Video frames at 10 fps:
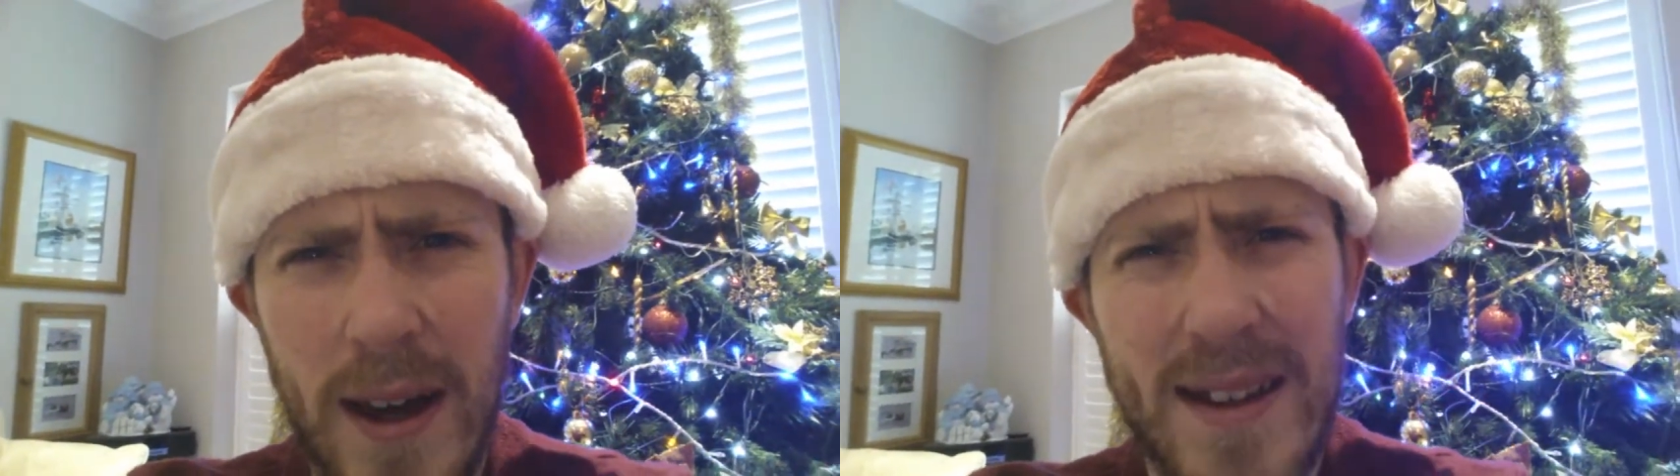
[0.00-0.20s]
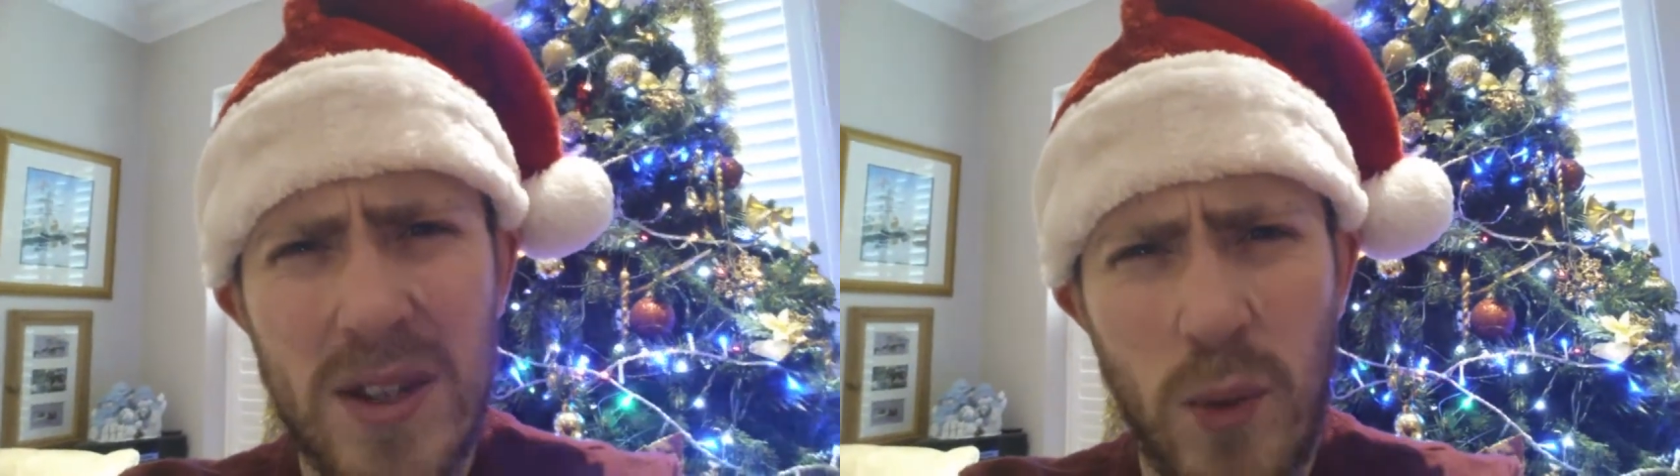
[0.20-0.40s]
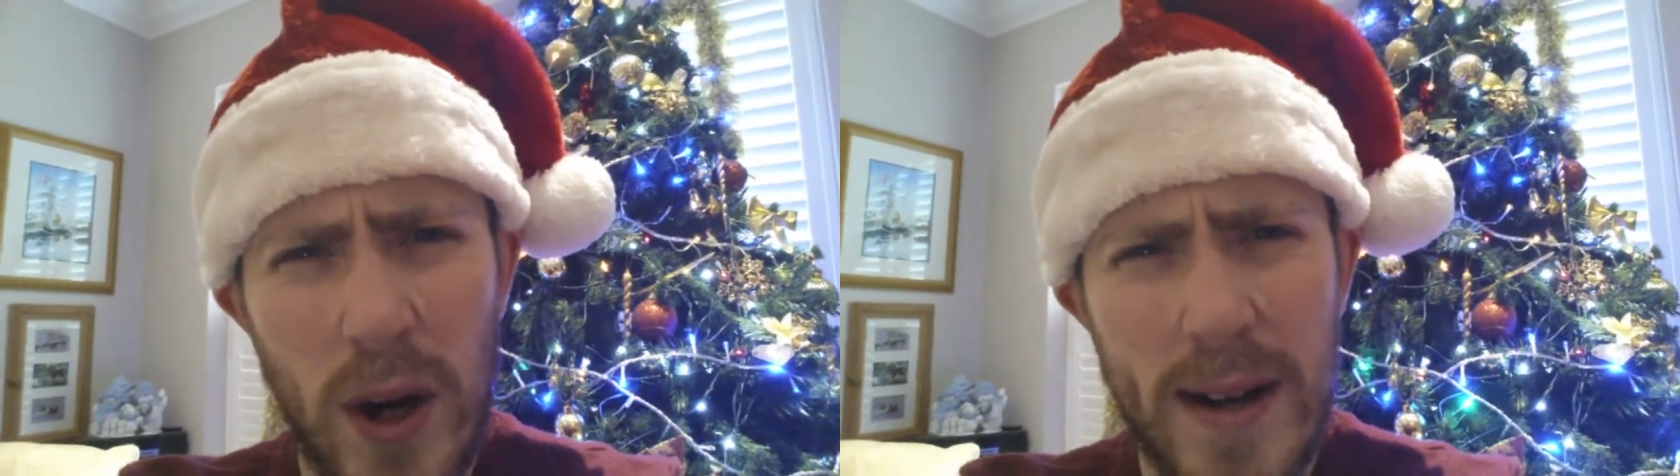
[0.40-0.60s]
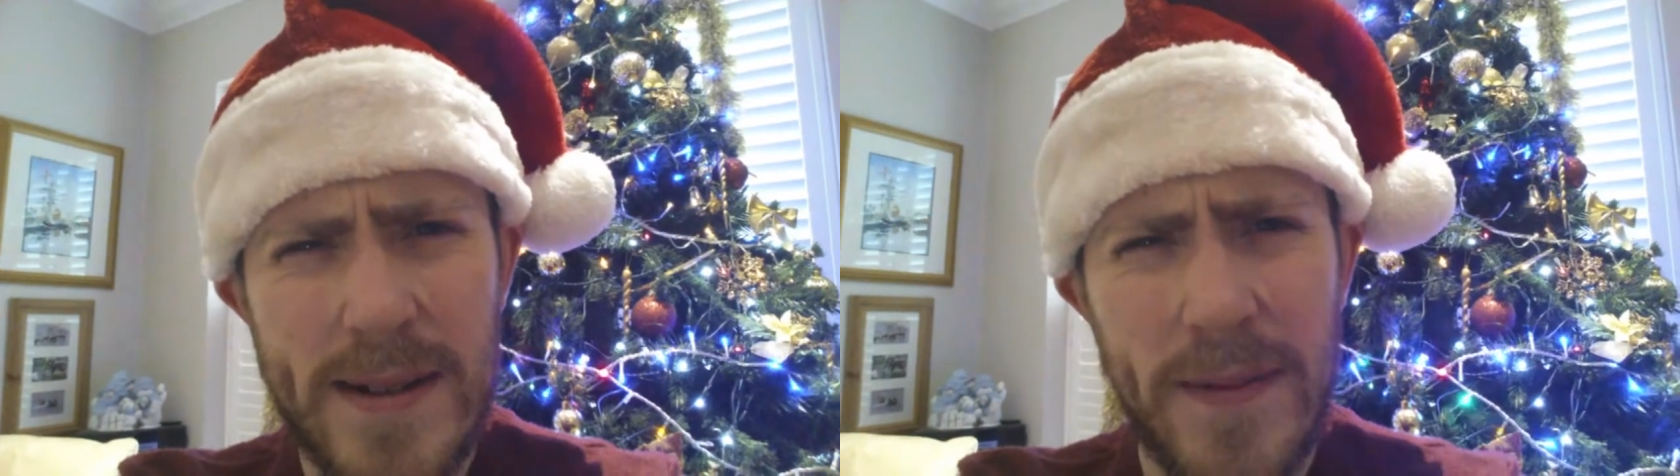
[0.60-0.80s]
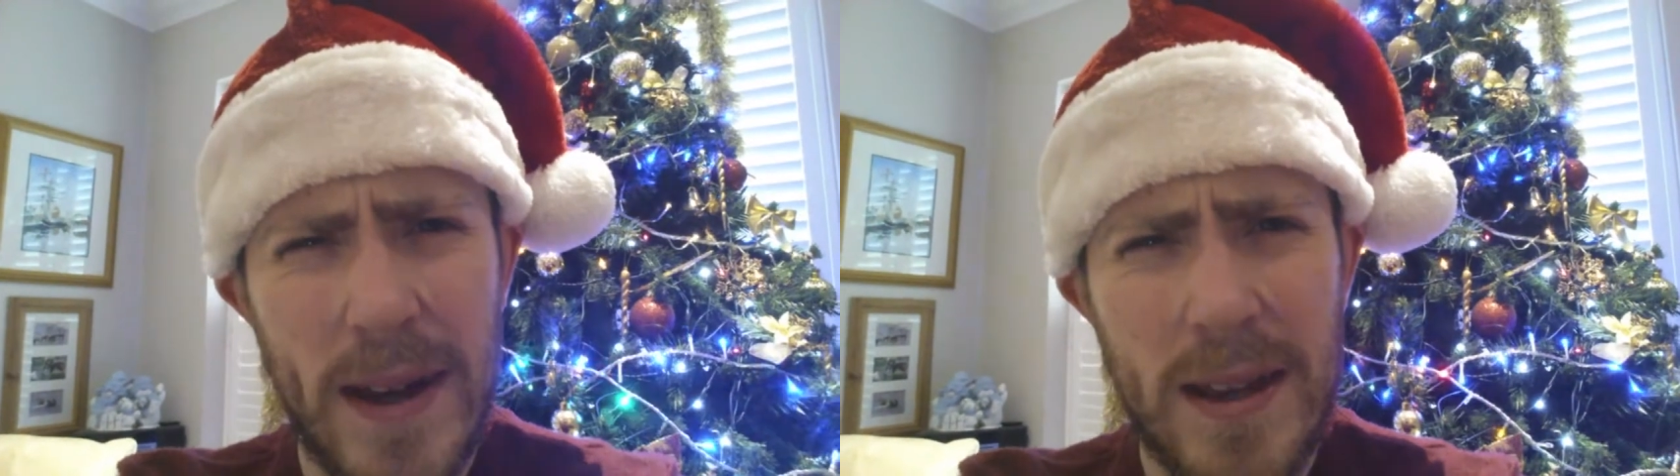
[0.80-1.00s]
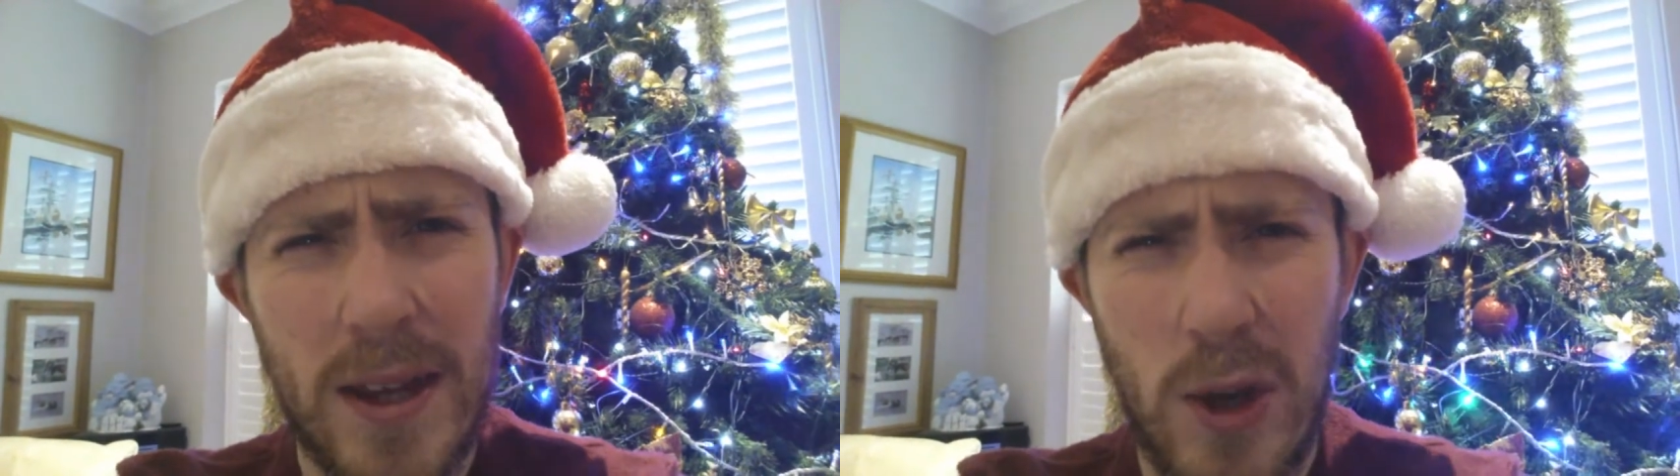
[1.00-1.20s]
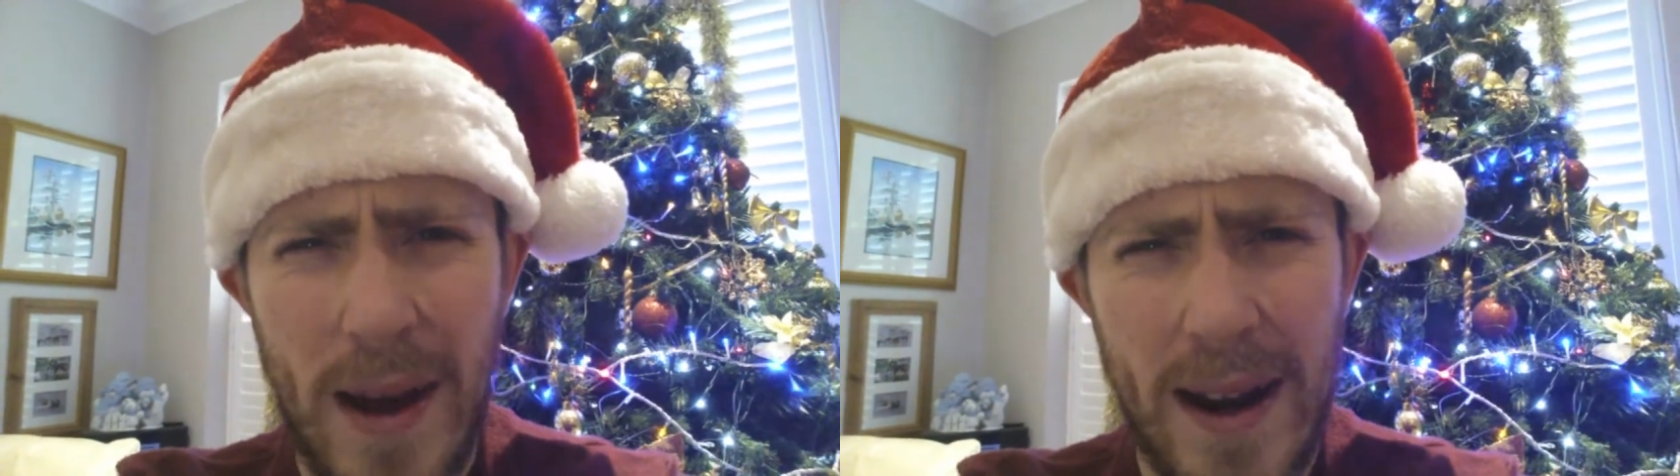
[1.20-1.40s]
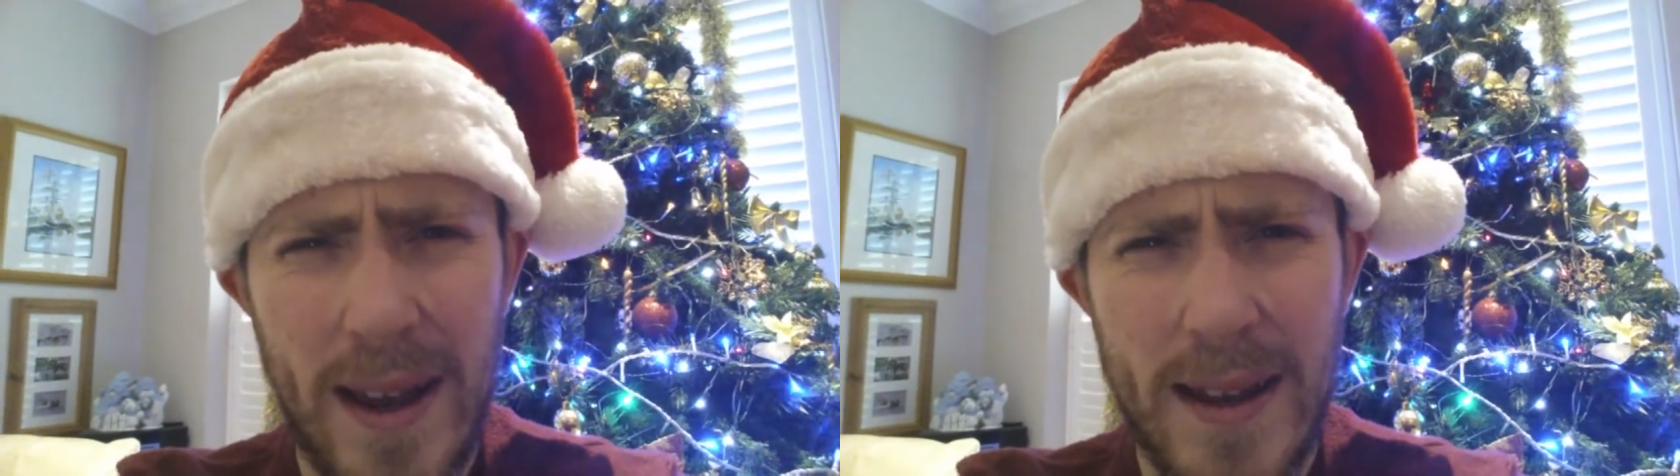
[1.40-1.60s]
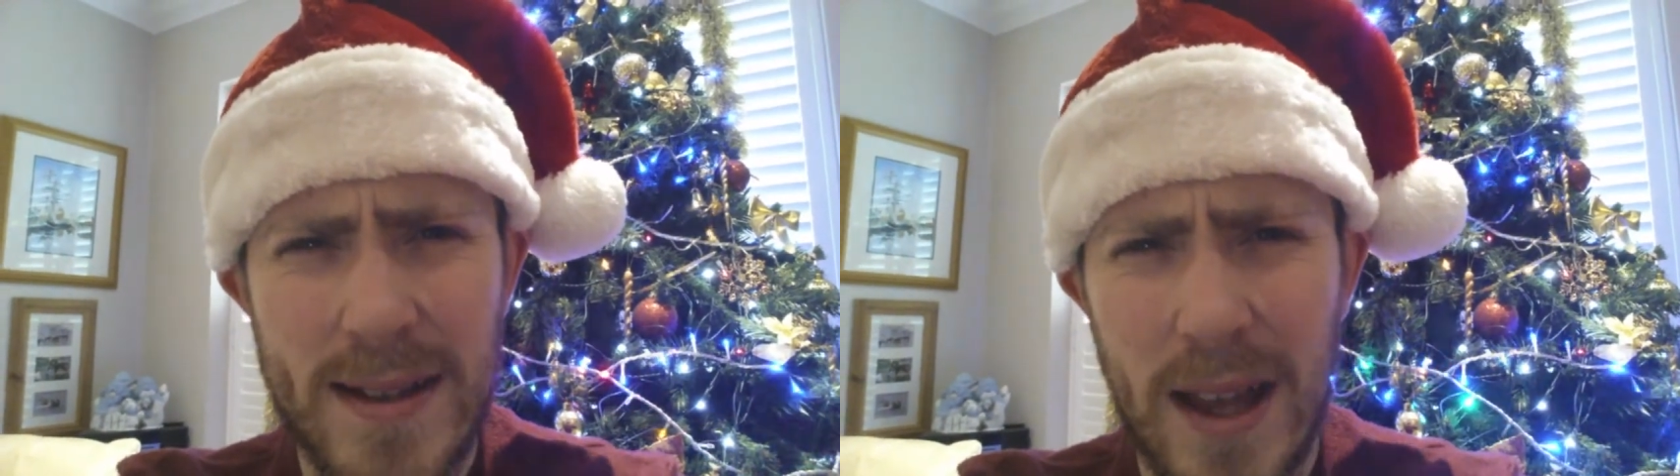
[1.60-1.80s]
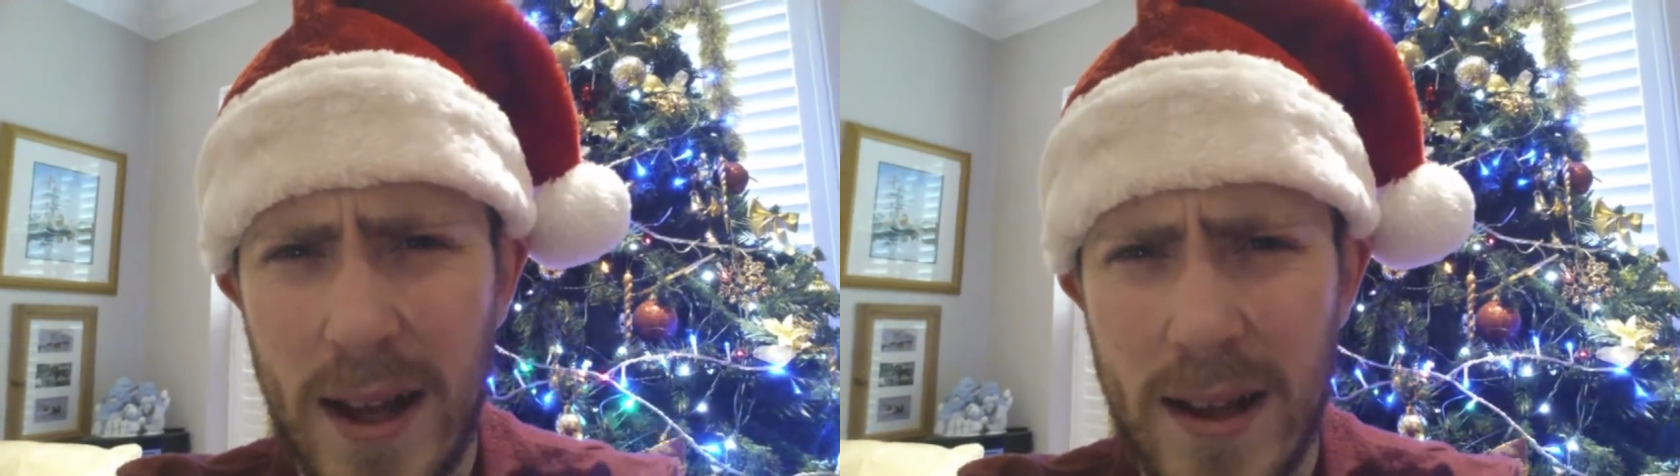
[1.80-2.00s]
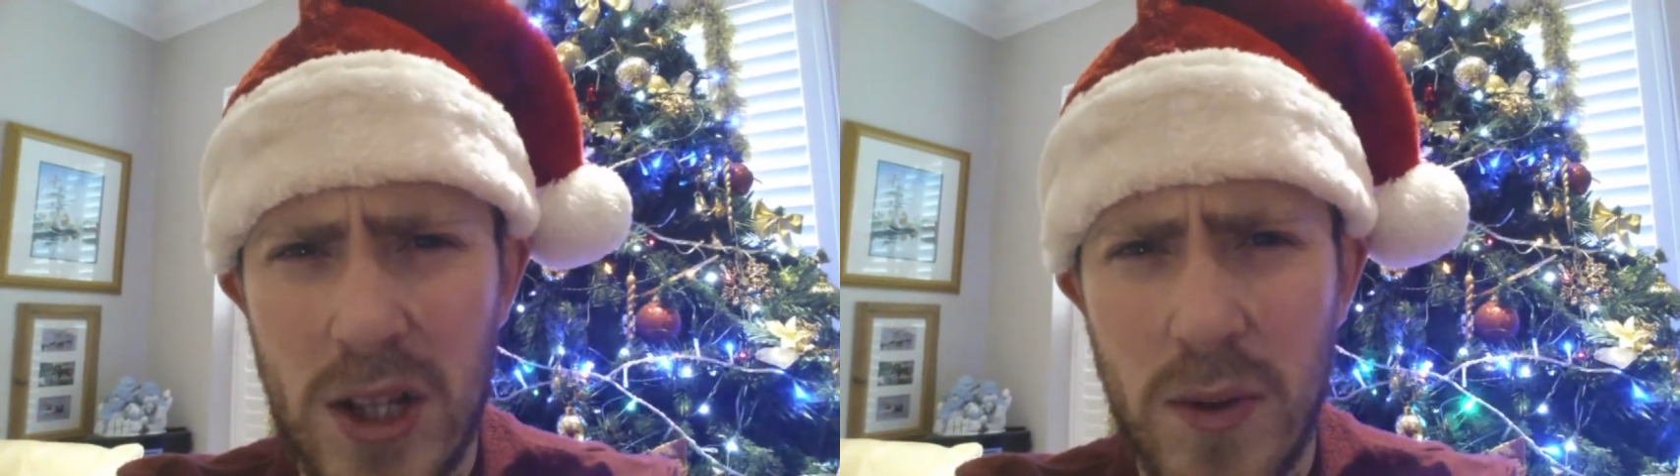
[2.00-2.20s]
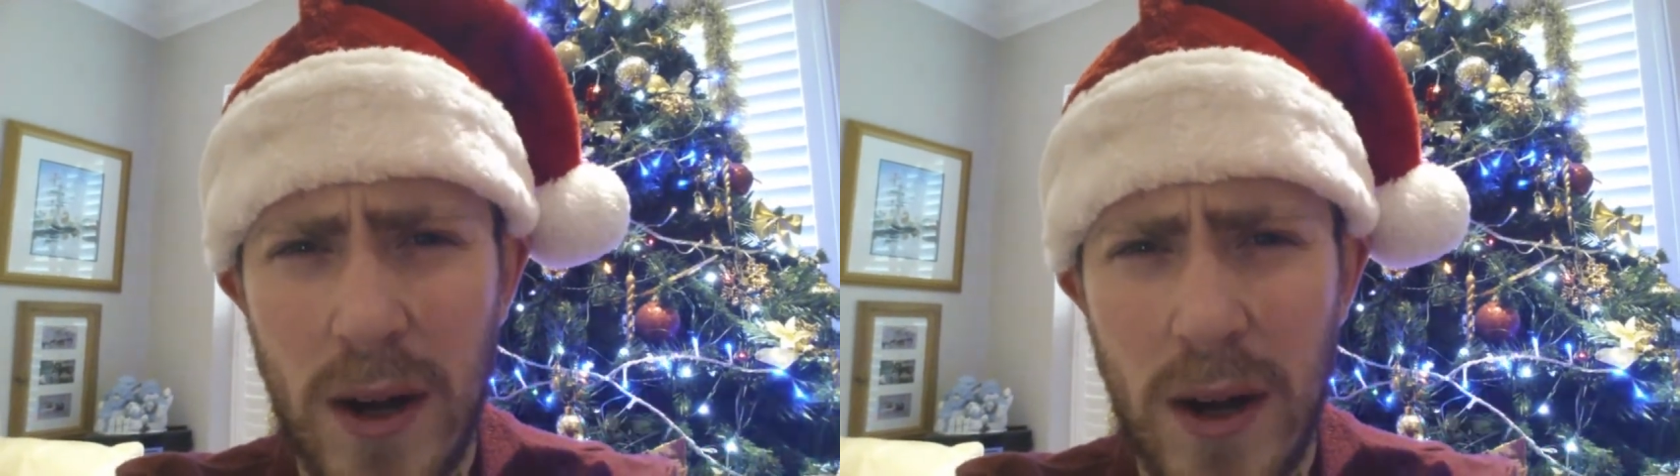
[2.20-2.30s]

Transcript: is the worst thing that humanity has done to